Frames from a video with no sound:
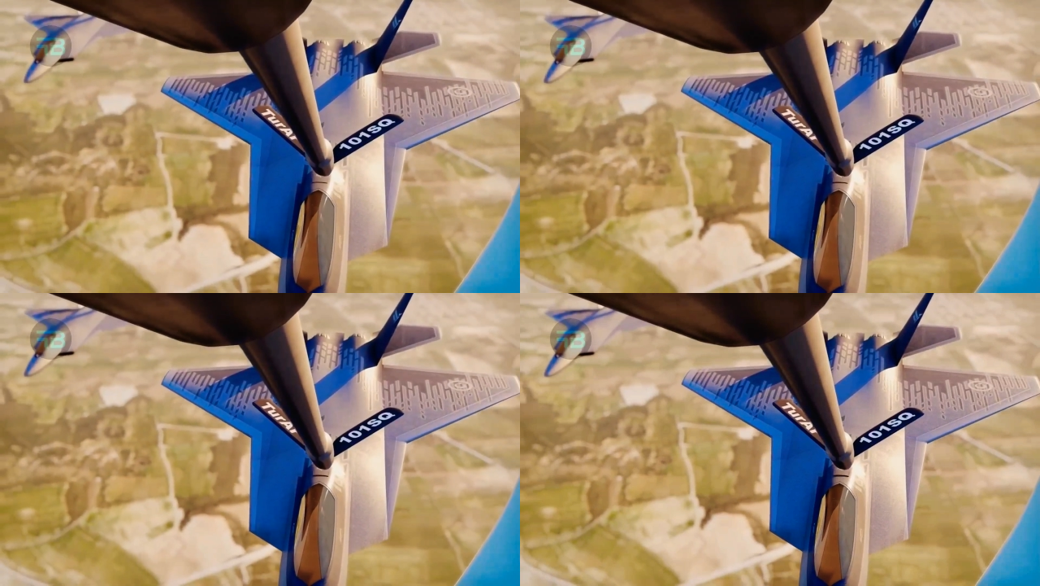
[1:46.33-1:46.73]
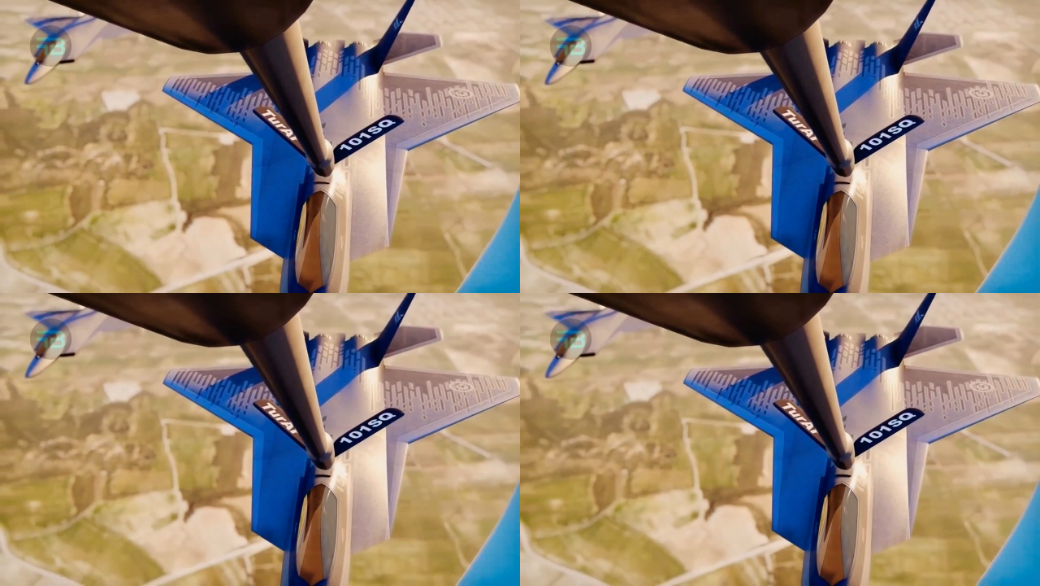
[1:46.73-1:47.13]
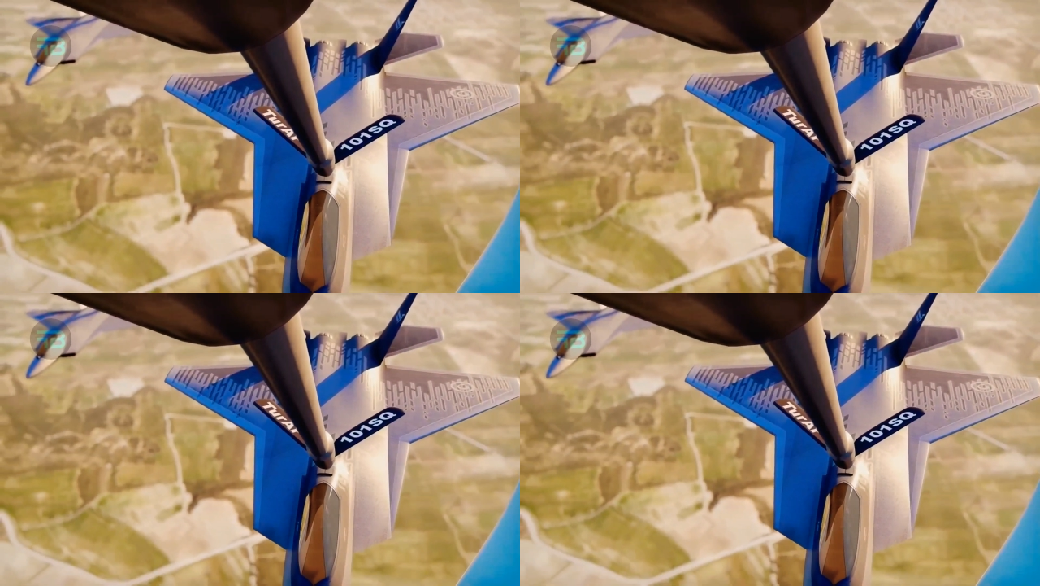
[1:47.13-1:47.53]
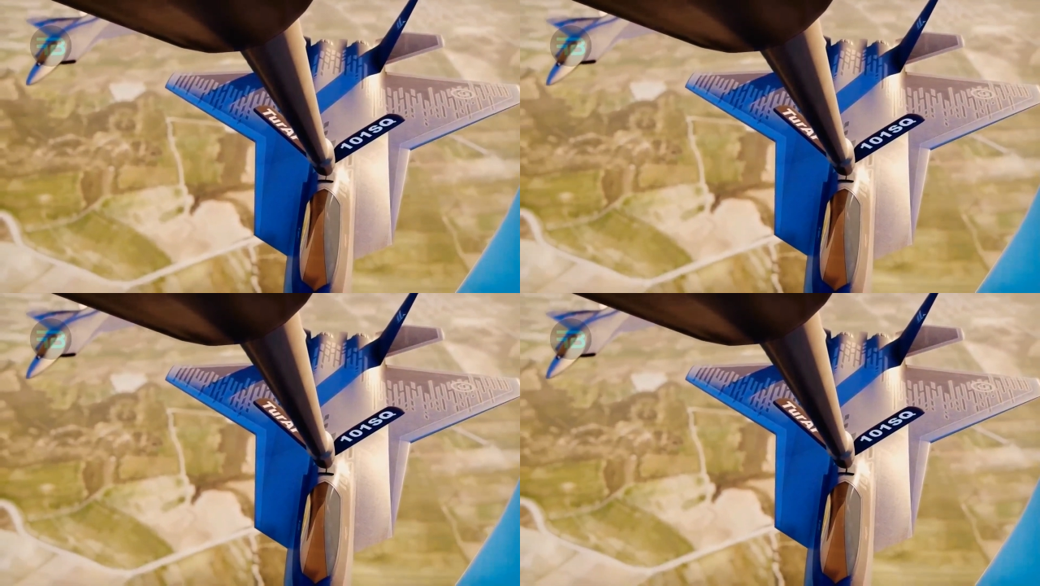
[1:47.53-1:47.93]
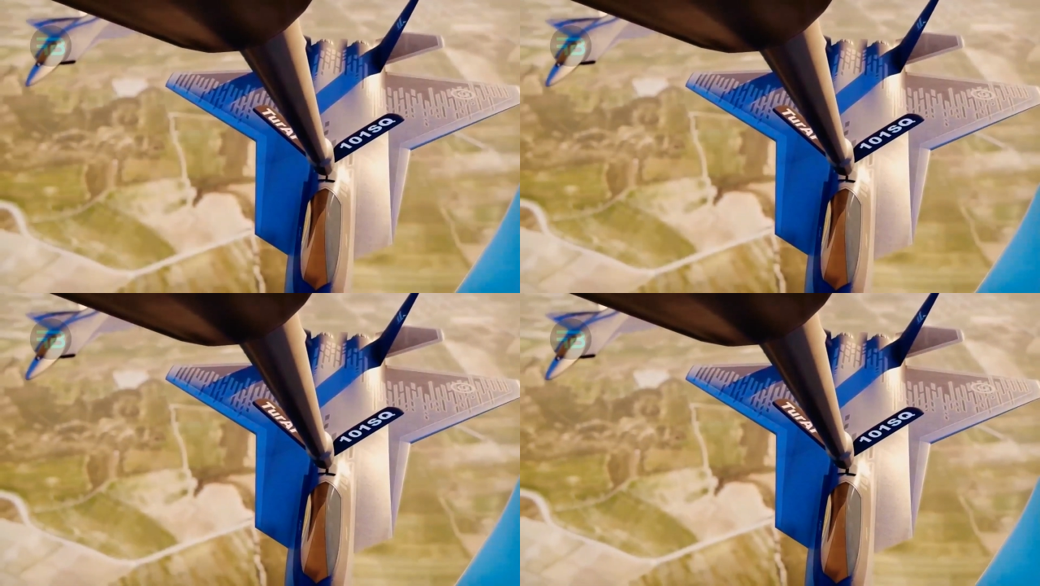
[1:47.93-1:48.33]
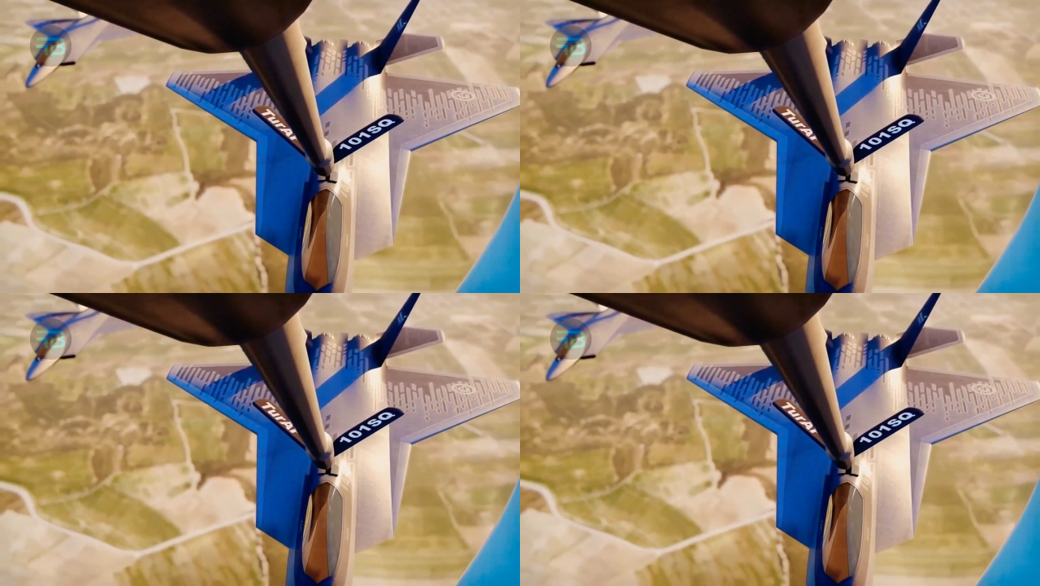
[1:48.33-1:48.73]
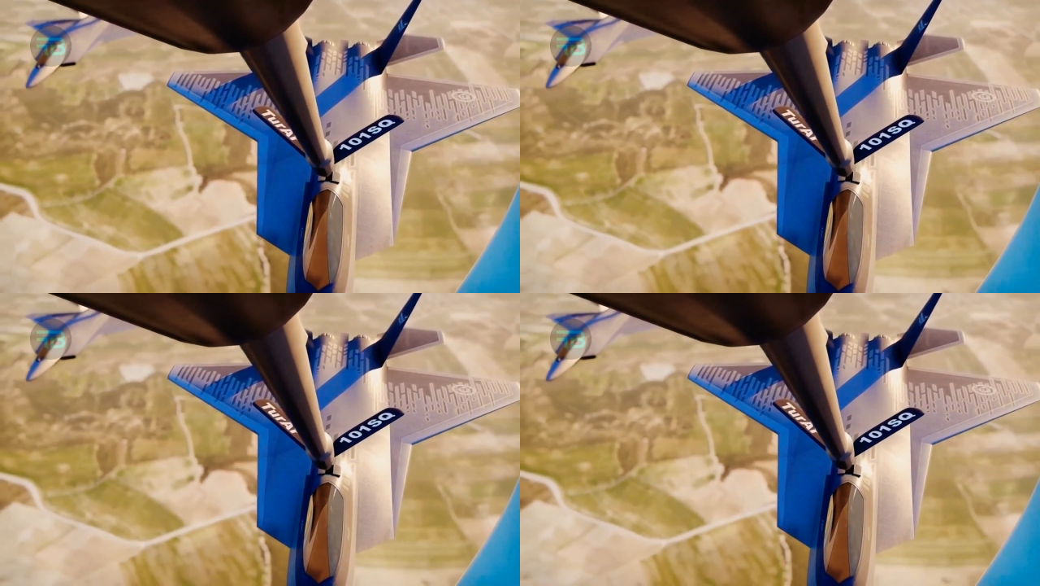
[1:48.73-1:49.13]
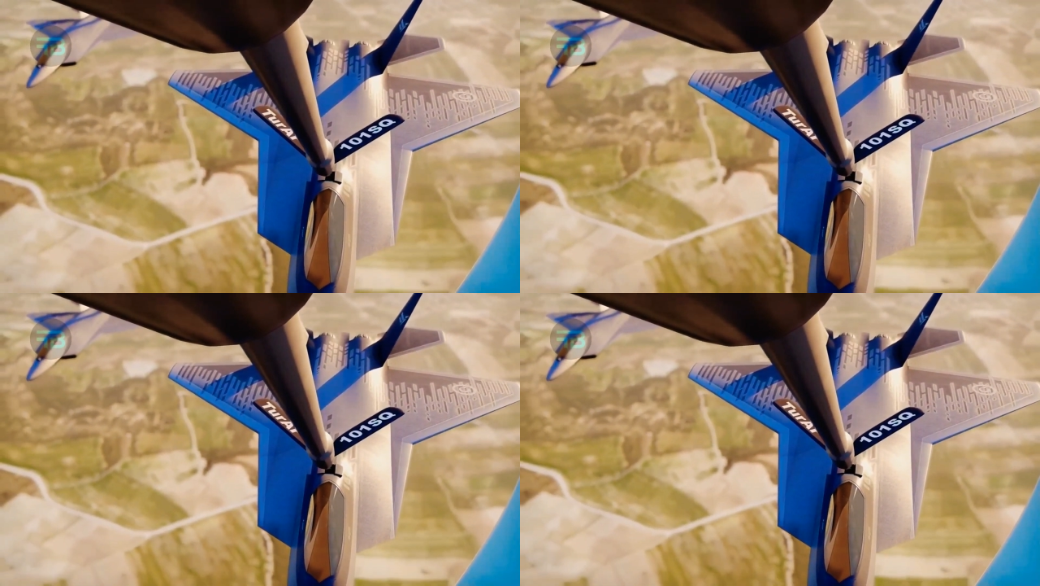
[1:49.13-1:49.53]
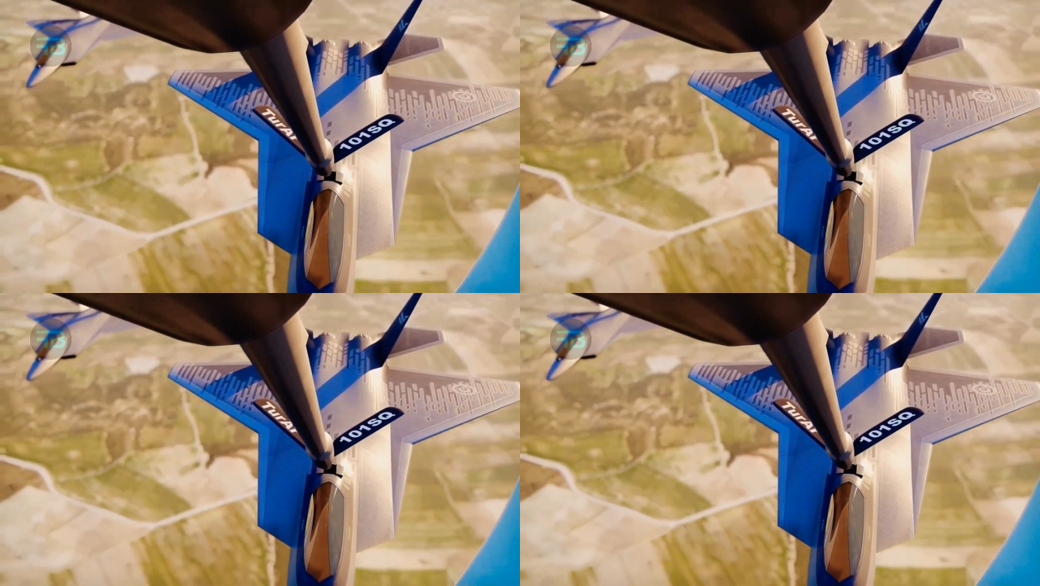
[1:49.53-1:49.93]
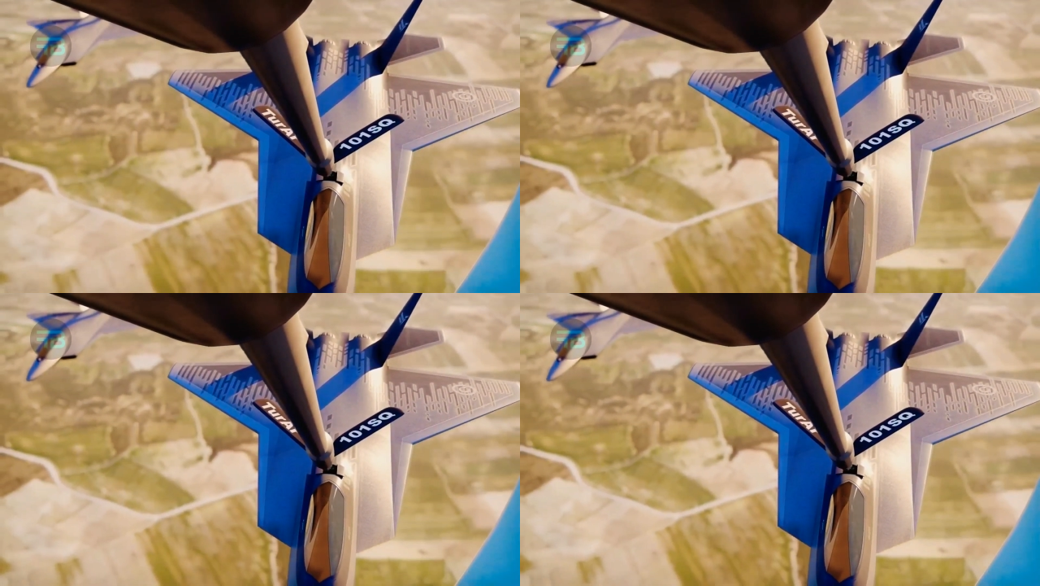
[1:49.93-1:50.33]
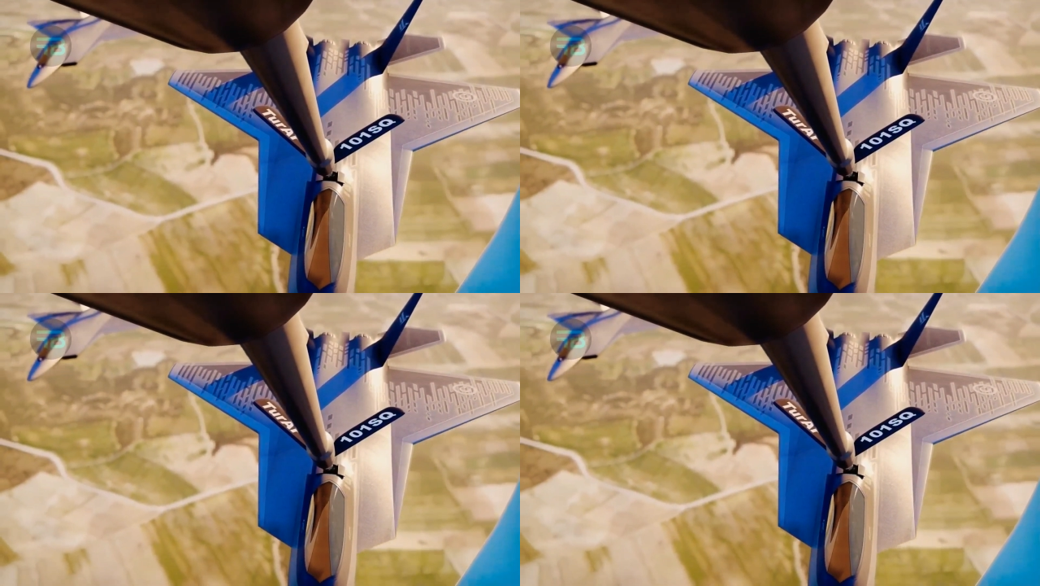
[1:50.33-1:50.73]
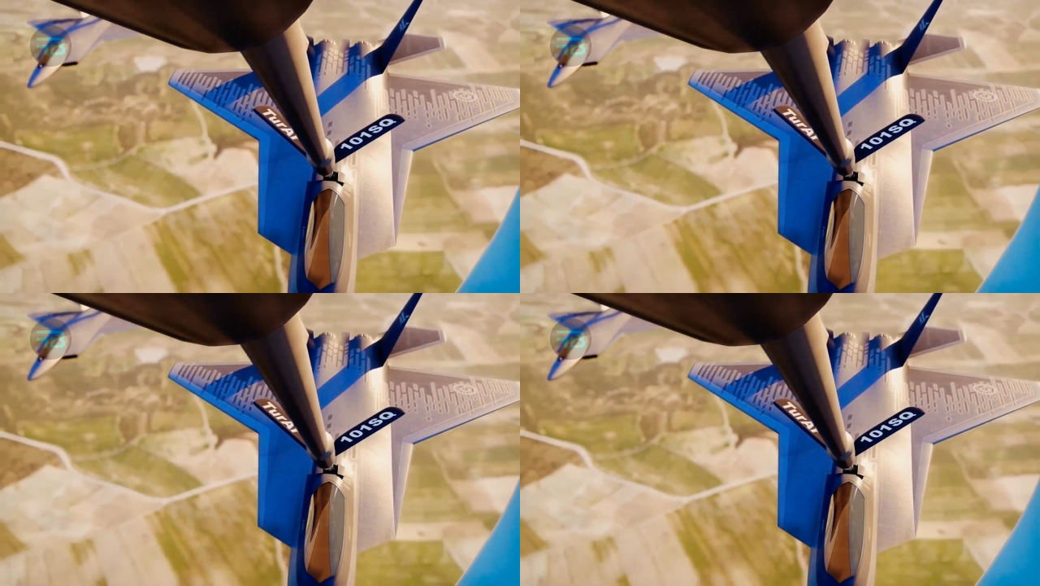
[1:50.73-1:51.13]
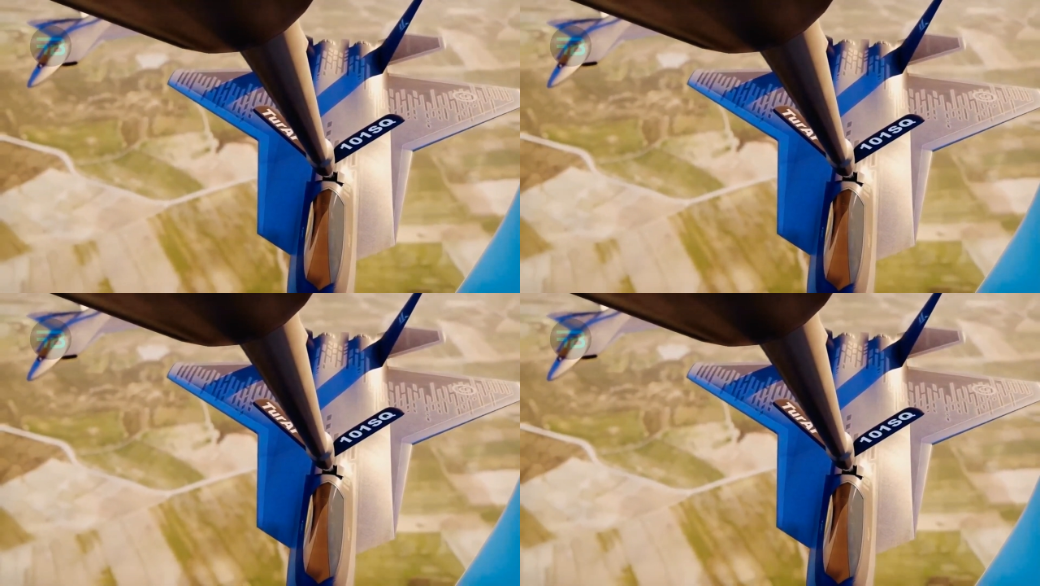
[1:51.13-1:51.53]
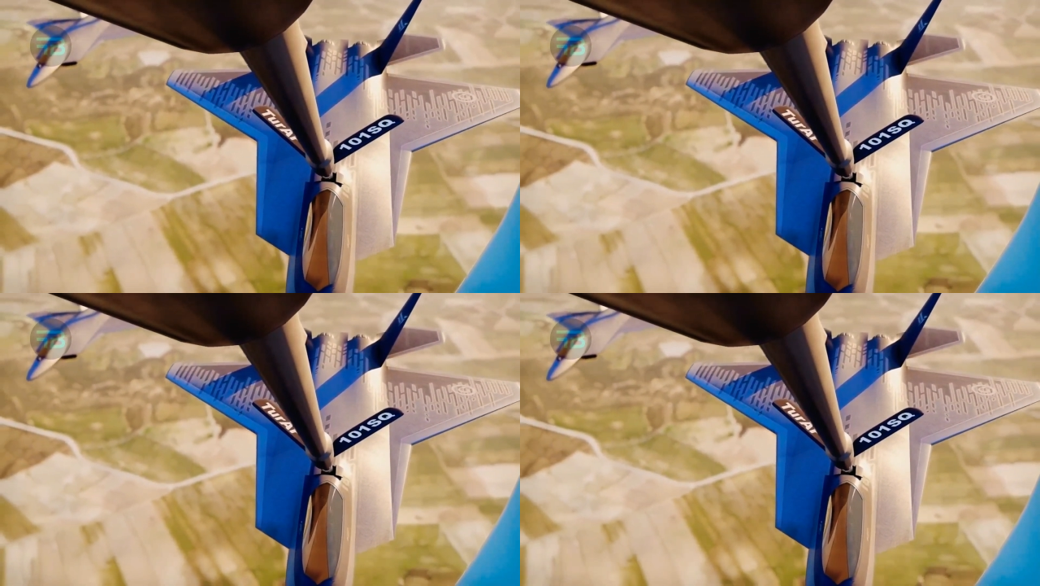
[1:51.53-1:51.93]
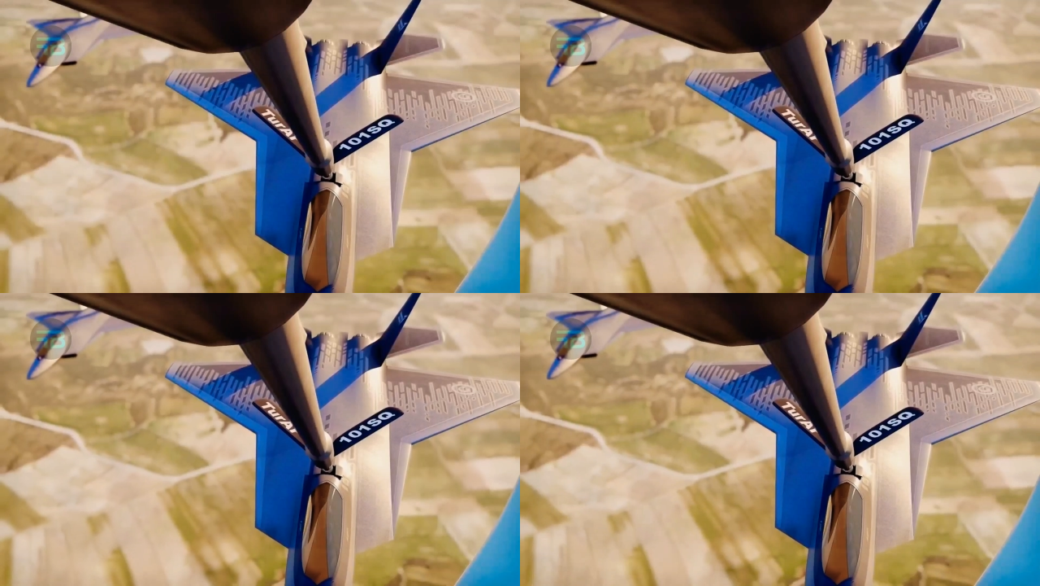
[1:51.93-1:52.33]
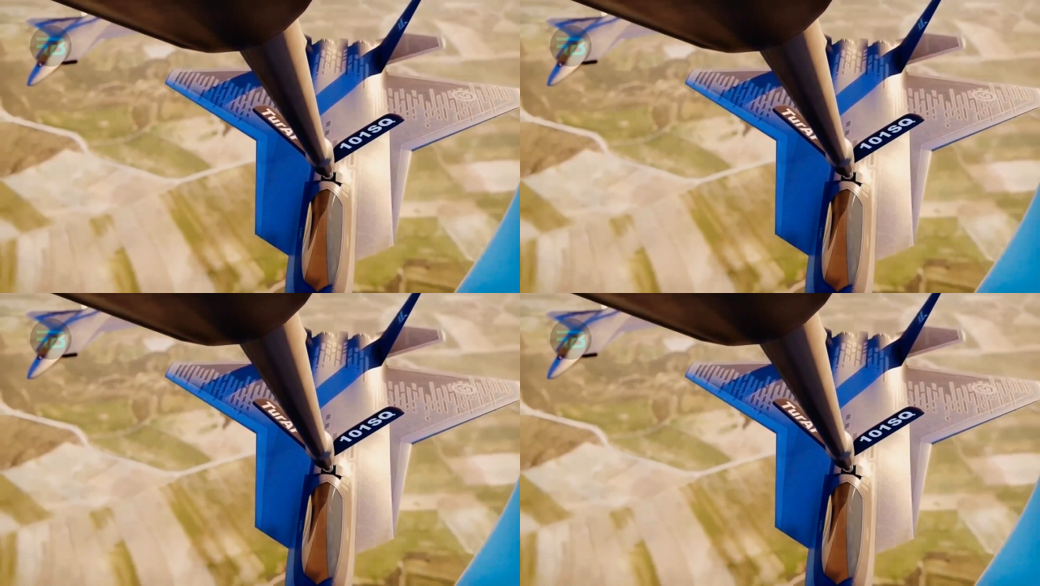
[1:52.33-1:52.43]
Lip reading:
(no speaker visible)